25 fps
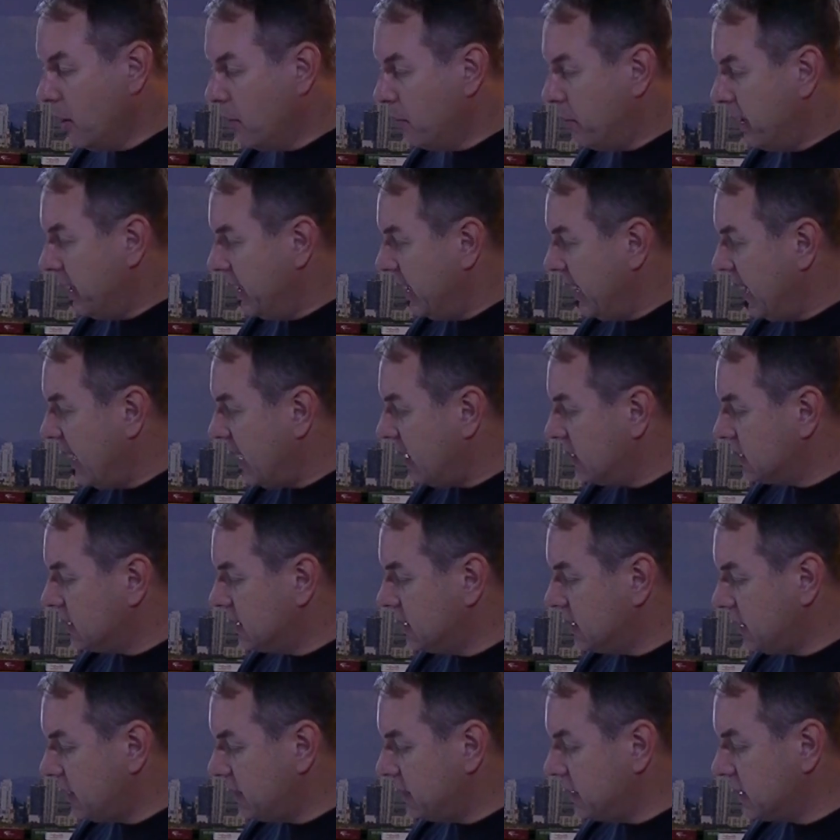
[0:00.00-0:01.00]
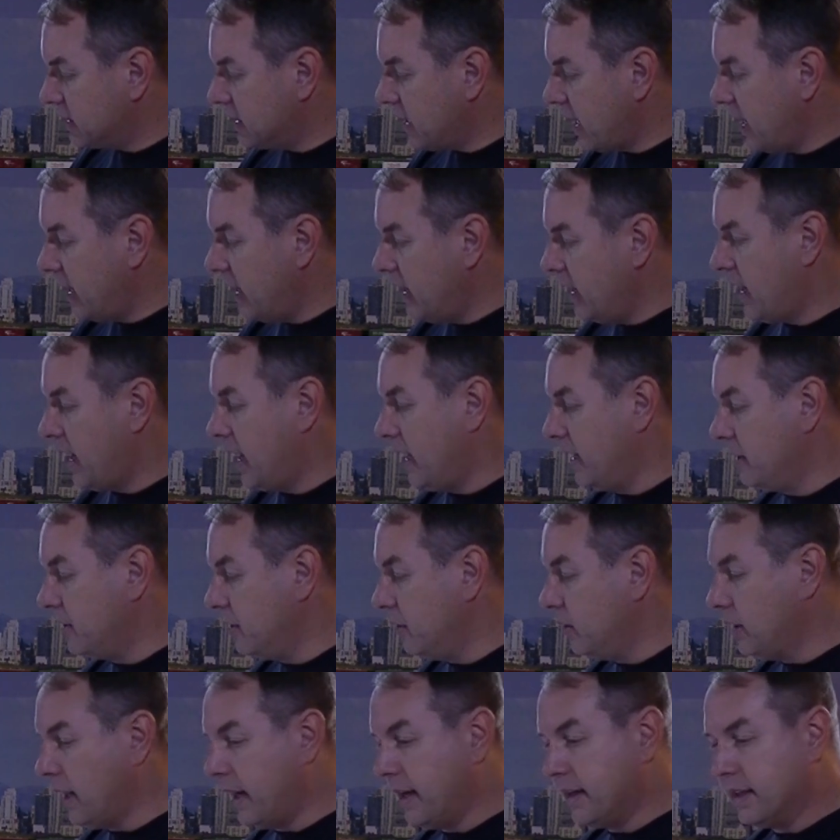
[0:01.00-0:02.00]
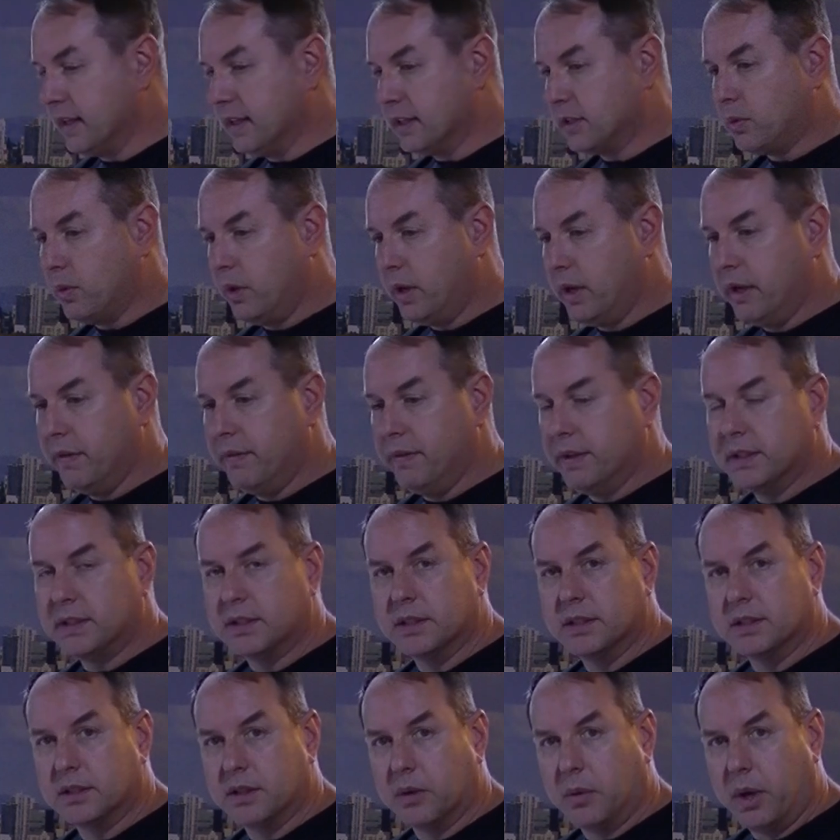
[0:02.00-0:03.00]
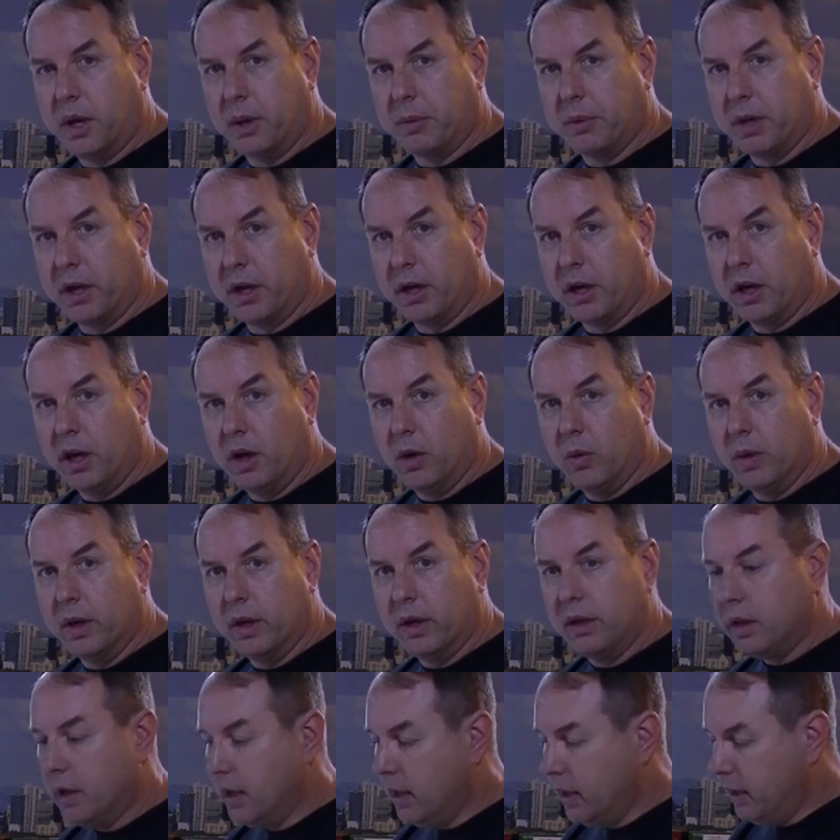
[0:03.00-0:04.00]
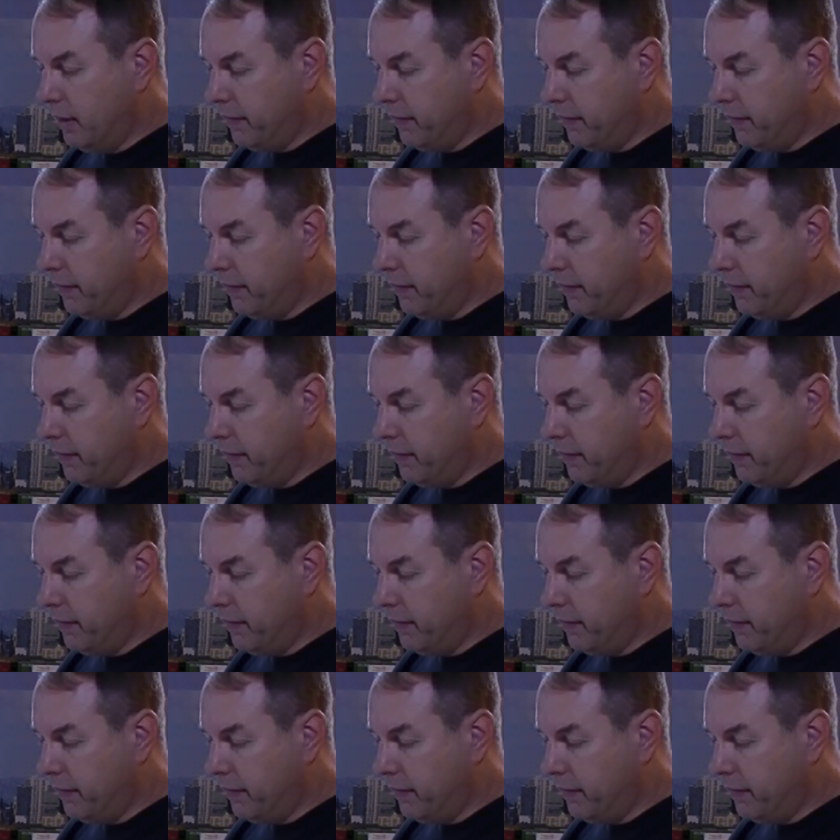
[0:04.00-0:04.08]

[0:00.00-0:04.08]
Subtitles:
But now, since I've decided I do like this one and this is the one I'm going to go with,